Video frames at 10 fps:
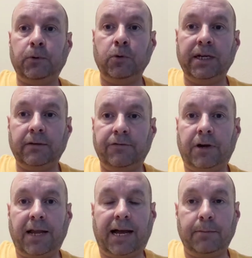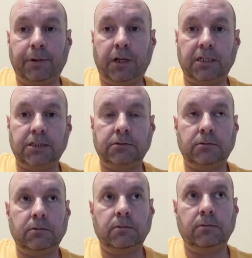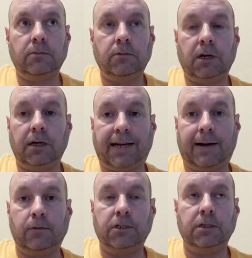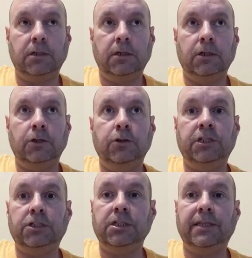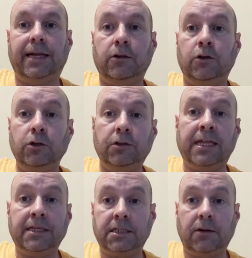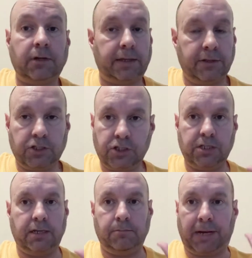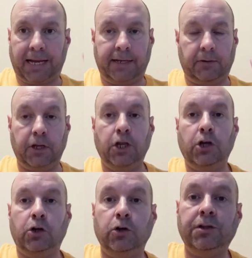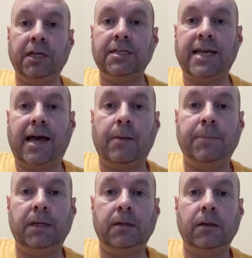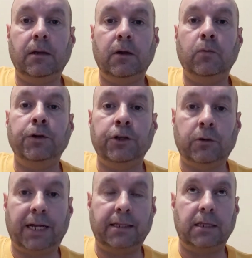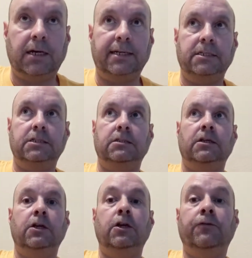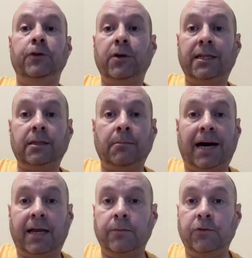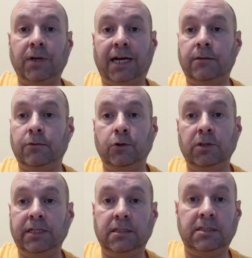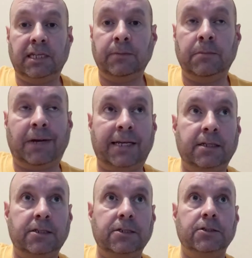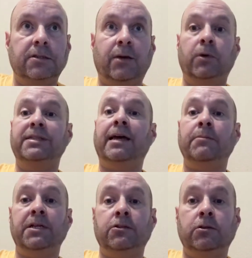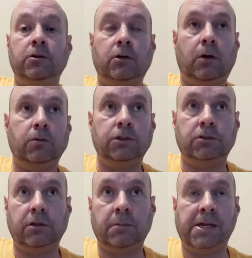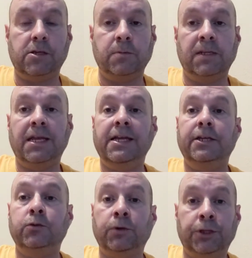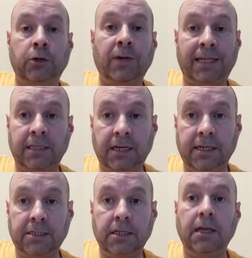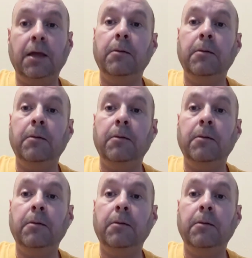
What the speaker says: who get a very high plus count, you can see that good things, okay, this is it, binary. Good things happen when you're on the ice. If you're on the bottom, you lead the team in minuses. What that means to the coach and to the management is when you're on the ice,